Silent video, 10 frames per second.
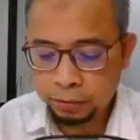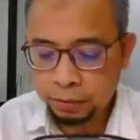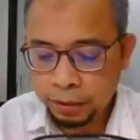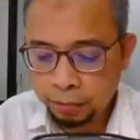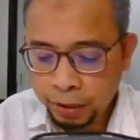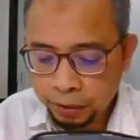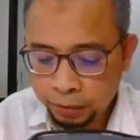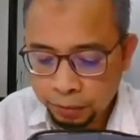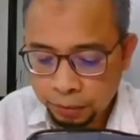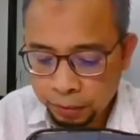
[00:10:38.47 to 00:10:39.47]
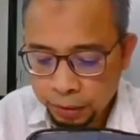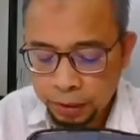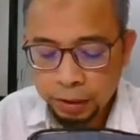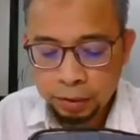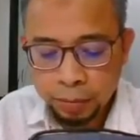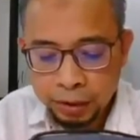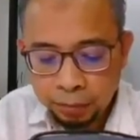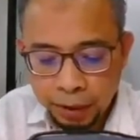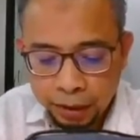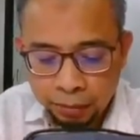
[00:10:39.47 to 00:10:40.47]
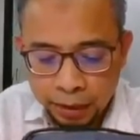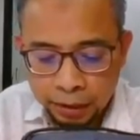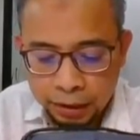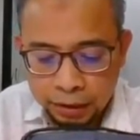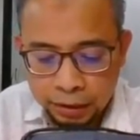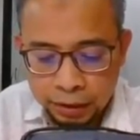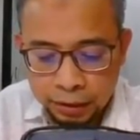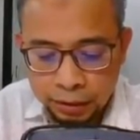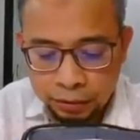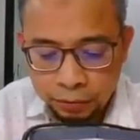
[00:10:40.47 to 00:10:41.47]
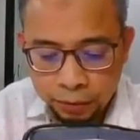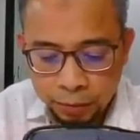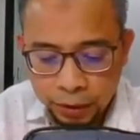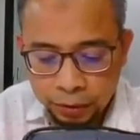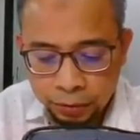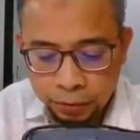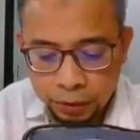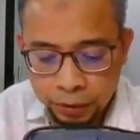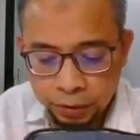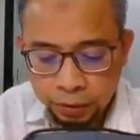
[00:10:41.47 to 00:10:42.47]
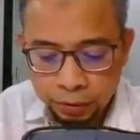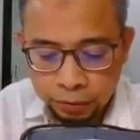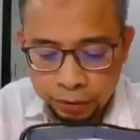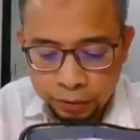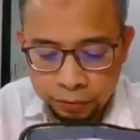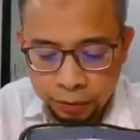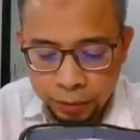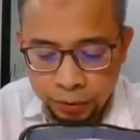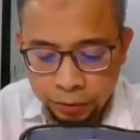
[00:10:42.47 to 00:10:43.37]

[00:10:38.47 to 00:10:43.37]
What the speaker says: so W multiplied by this distance from here to here. So distance from here